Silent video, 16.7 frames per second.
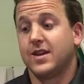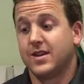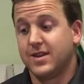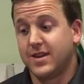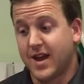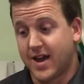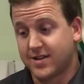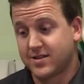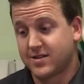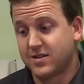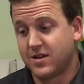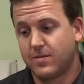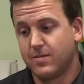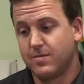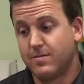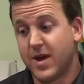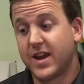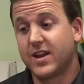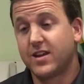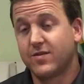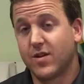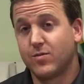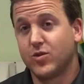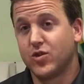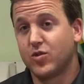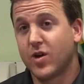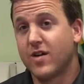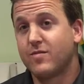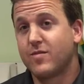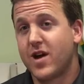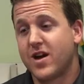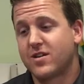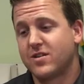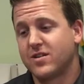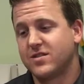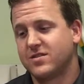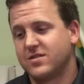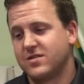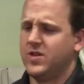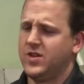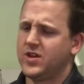Yes, many of them do have batteries.